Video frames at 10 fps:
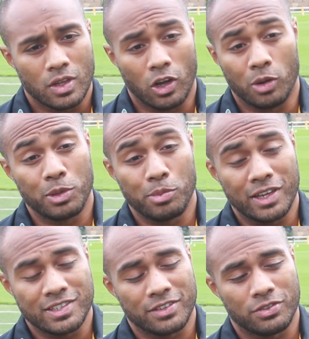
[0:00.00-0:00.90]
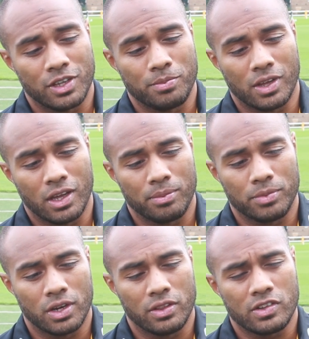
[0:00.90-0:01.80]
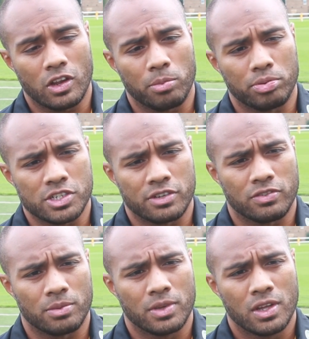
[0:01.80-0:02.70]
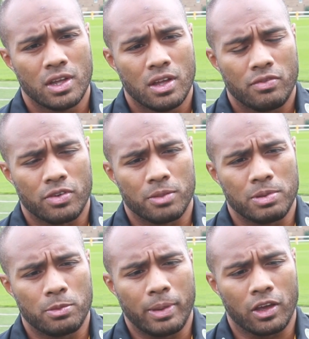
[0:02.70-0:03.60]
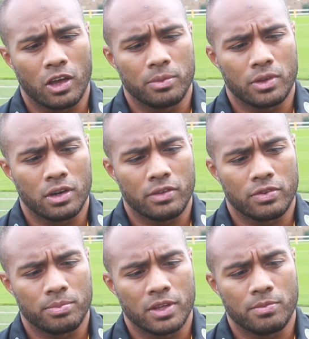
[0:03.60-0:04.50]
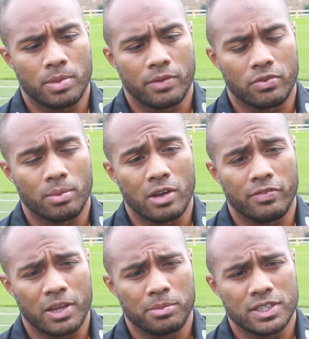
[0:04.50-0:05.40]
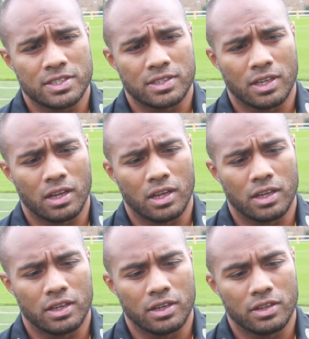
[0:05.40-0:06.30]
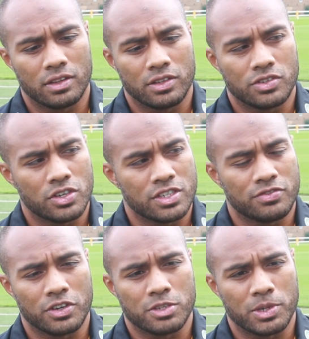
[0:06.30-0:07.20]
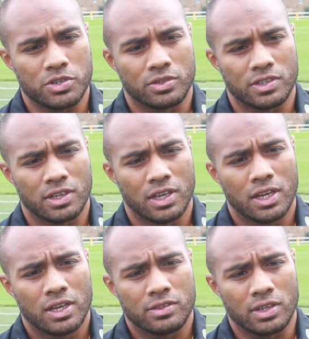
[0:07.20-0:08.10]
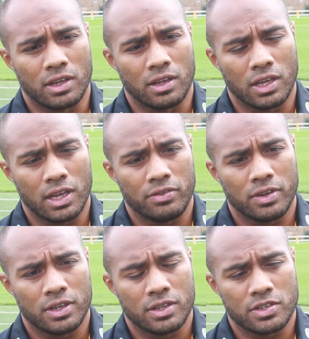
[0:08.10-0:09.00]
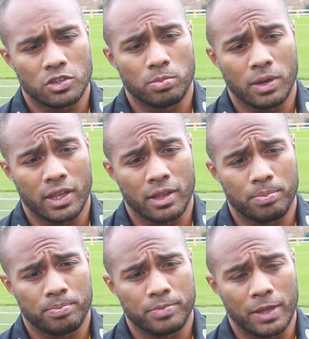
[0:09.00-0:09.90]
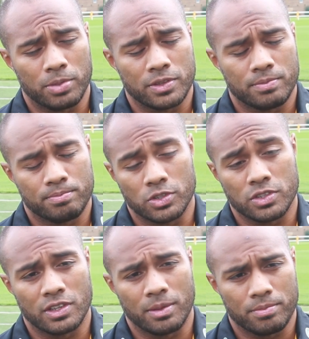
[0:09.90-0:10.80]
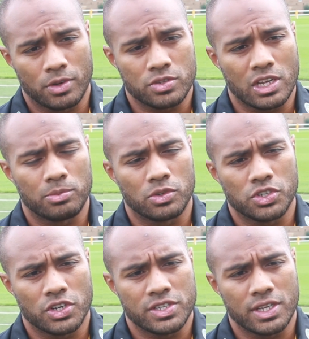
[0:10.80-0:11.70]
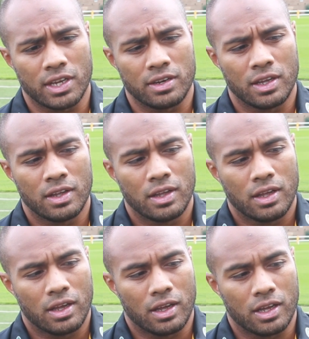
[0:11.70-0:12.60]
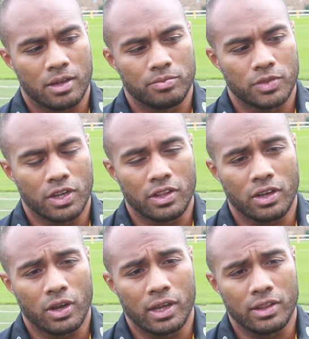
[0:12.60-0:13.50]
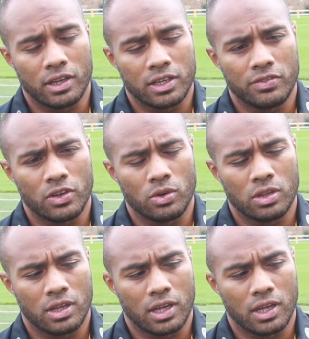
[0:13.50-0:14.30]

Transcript: Oh, it'll be amazing for them. There's a lot of pressure from the people back home, not only from them but from our families. The jersey is very special to every single player that puts on that Manu Samoa jersey, and they'll go out there and give their all.